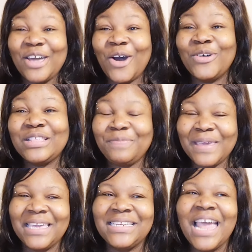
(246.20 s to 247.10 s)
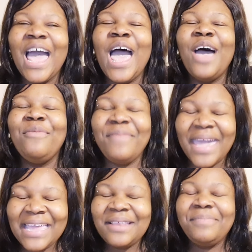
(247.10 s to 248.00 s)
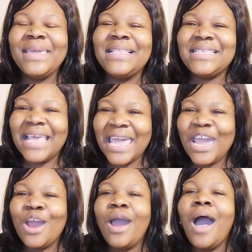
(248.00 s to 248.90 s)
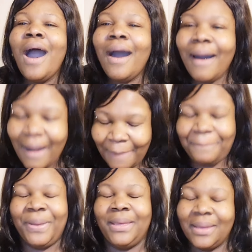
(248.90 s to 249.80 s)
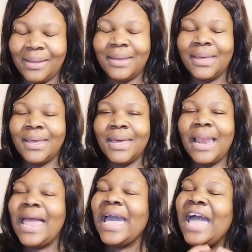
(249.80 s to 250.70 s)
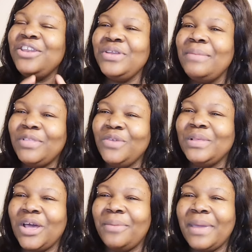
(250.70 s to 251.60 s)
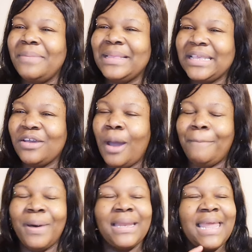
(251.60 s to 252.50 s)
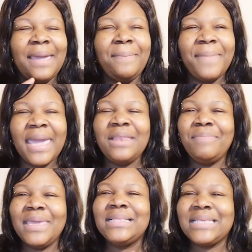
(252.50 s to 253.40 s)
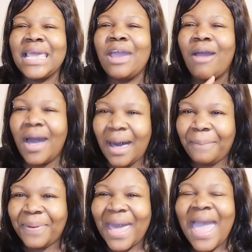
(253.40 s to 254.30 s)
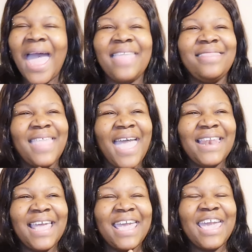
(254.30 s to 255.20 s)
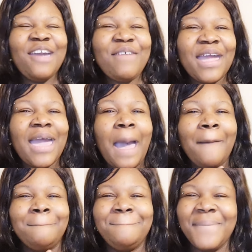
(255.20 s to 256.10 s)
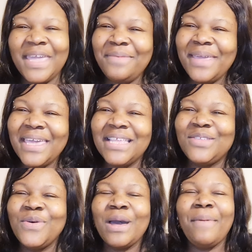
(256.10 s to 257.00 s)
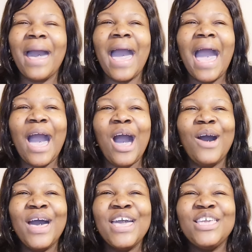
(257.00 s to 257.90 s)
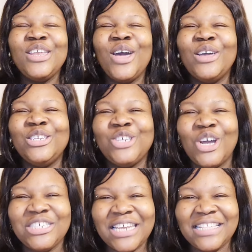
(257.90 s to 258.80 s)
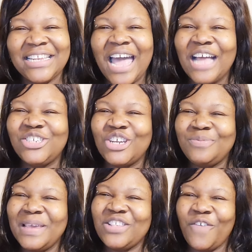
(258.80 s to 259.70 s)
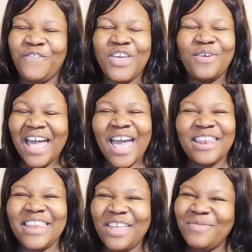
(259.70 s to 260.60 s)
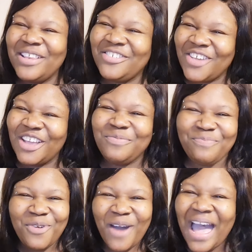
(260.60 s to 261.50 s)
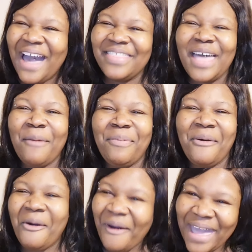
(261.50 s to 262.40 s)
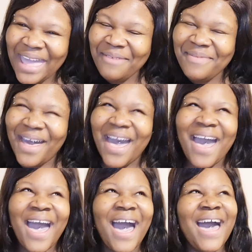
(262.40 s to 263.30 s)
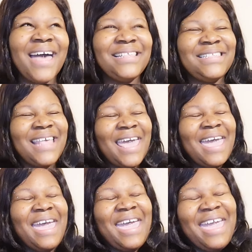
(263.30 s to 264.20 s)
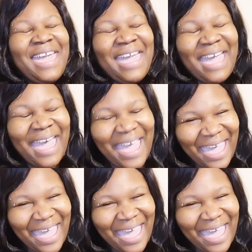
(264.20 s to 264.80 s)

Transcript: and Nicole's speech made me tear up. Like, I knew them two was gonna make me tear up, but they made me tear up. And then hearing Mimi talk about how, you know, Josh is and how Josh makes her feel. And then when Josh brought out that poem, I say,